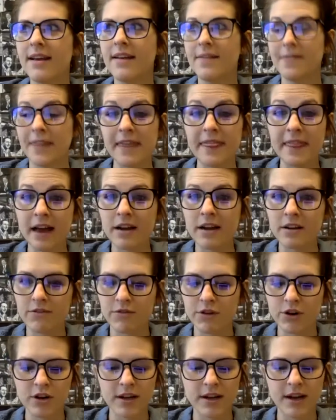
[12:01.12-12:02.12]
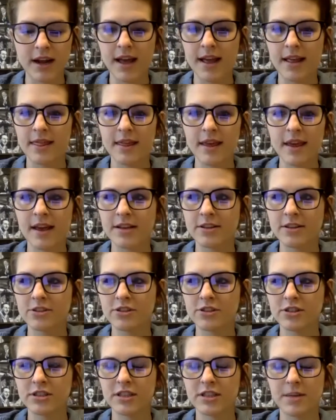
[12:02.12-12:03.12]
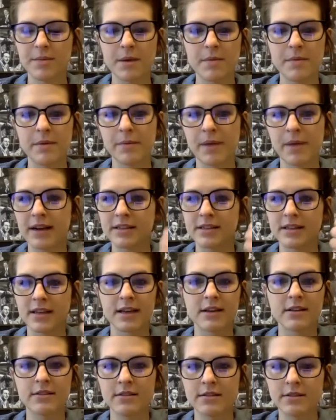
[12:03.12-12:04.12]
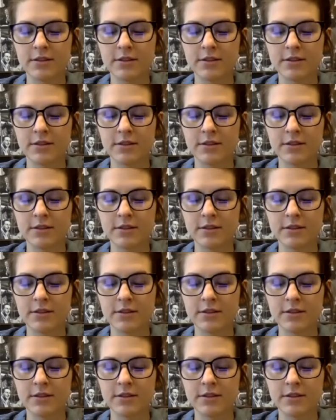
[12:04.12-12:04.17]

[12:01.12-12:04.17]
and that converted. And the answers just kept coming back to like,